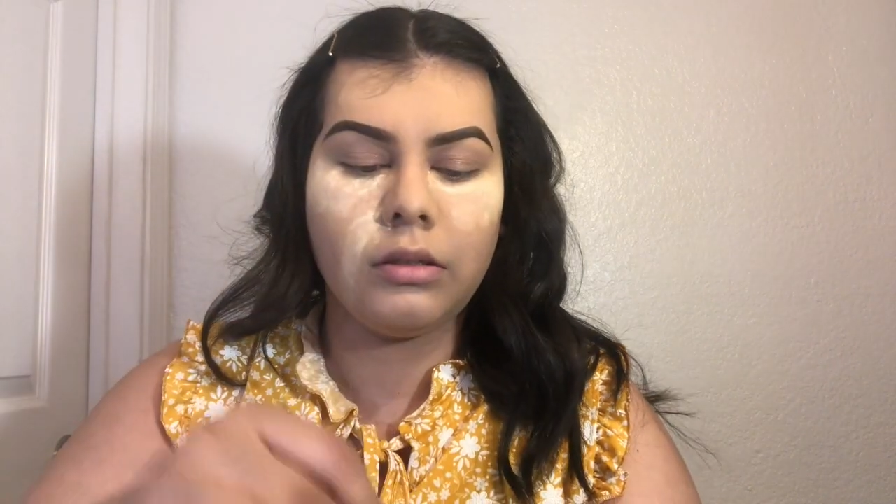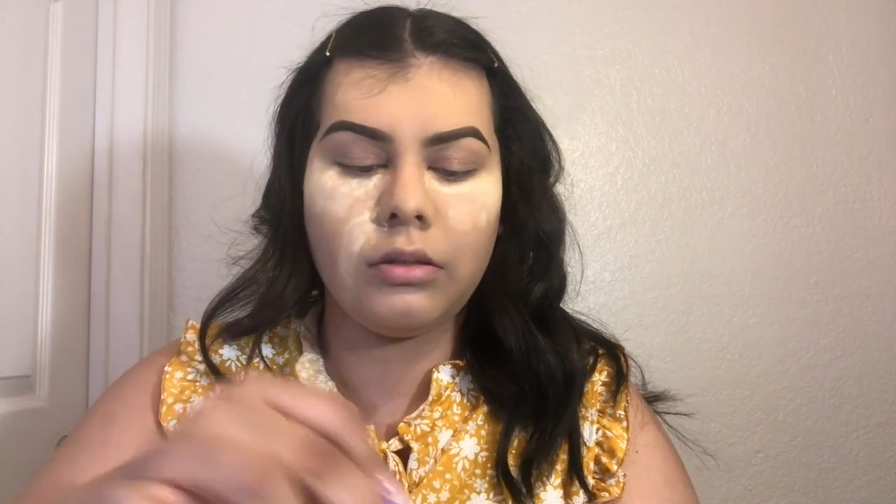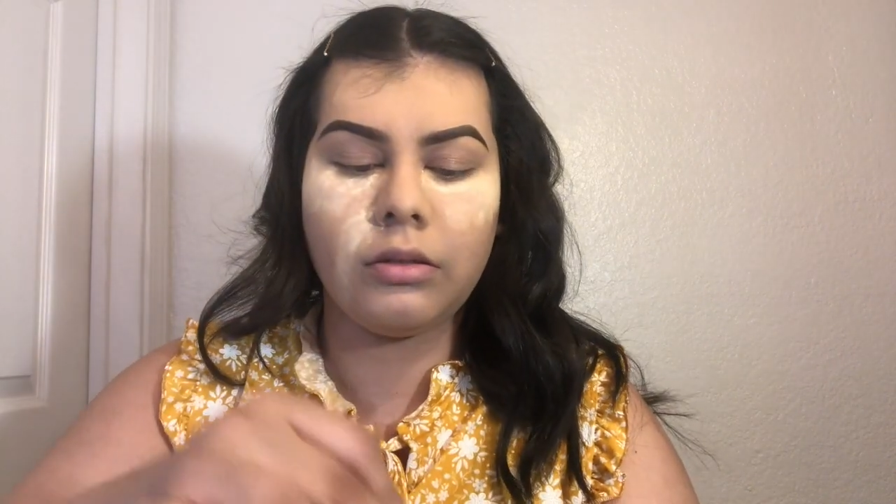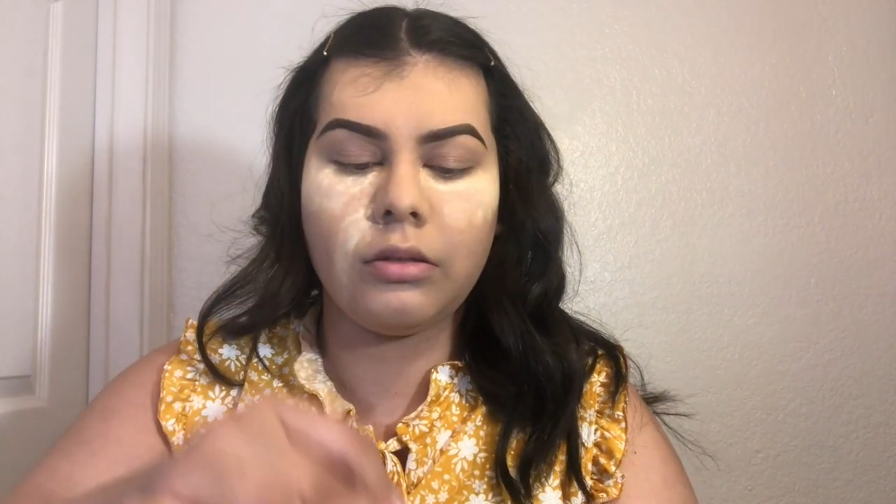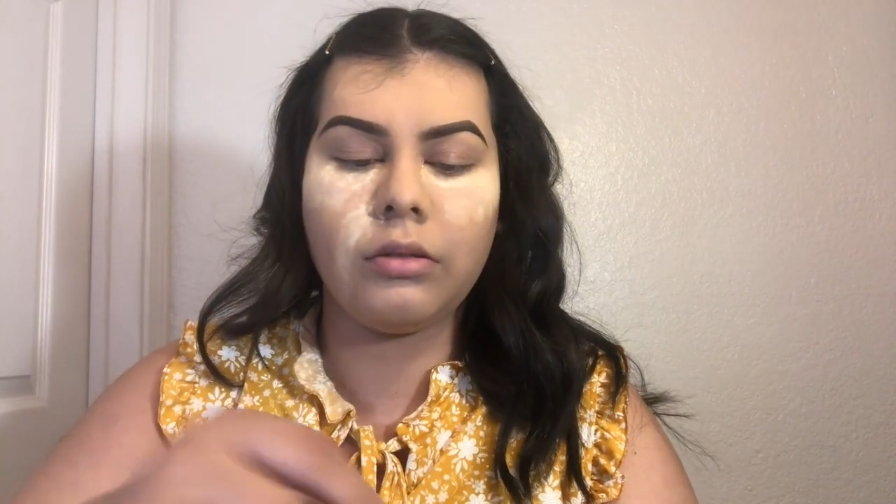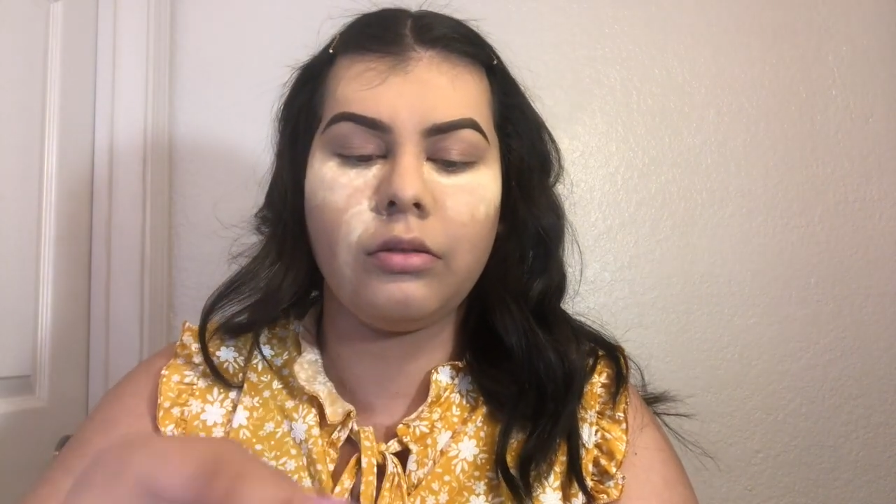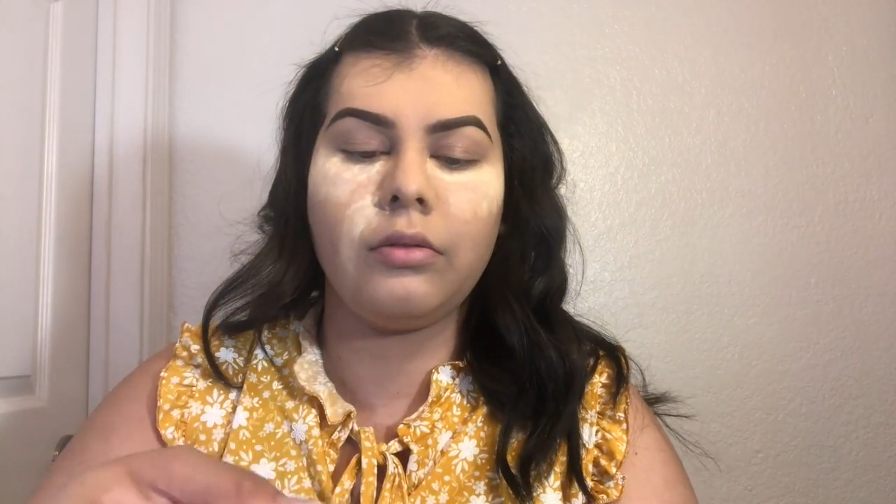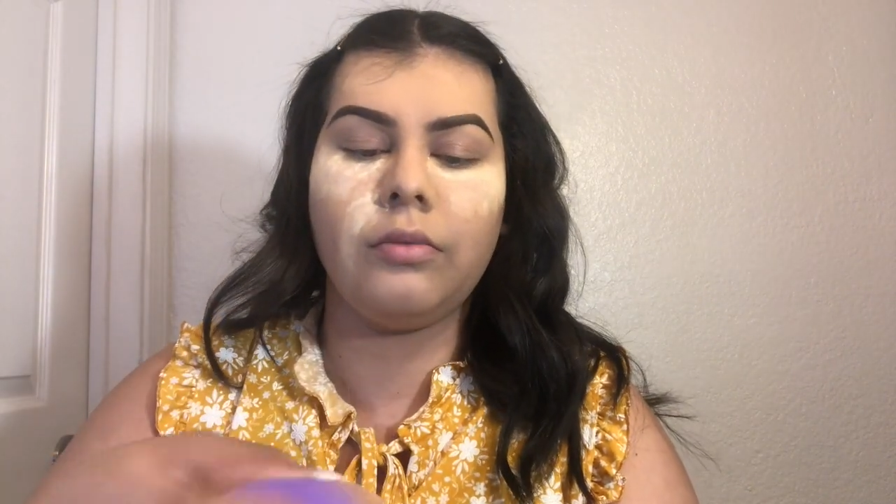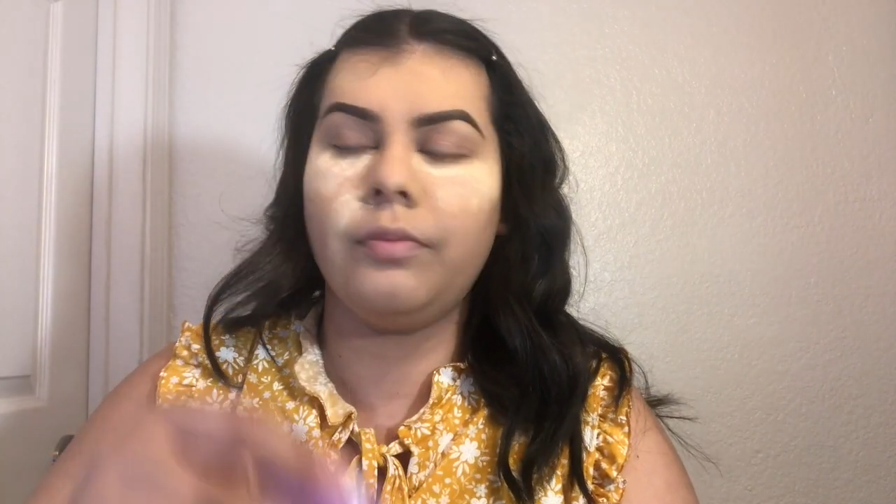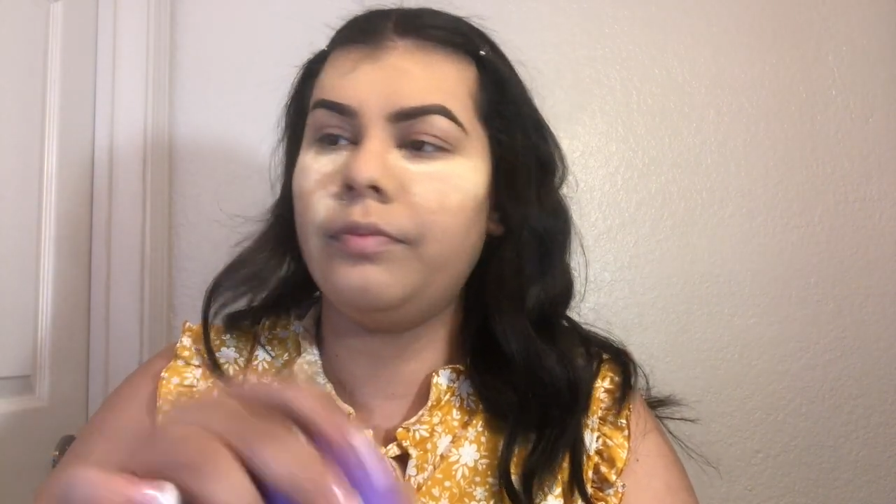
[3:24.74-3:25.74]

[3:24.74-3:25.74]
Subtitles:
So